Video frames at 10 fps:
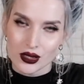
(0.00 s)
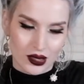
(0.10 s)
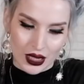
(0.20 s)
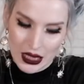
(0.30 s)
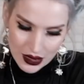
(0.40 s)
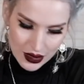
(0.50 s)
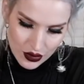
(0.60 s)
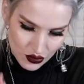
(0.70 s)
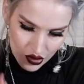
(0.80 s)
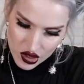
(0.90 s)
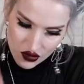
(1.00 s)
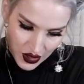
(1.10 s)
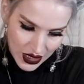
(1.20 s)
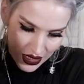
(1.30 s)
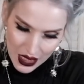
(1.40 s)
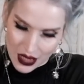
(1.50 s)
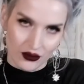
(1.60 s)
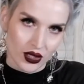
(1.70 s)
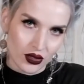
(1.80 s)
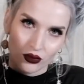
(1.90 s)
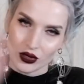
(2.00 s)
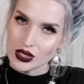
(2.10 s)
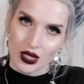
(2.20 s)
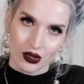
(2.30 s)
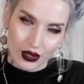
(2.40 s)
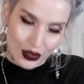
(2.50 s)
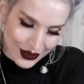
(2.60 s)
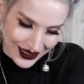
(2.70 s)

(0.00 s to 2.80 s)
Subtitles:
It's just for the sake of you, just don't do it.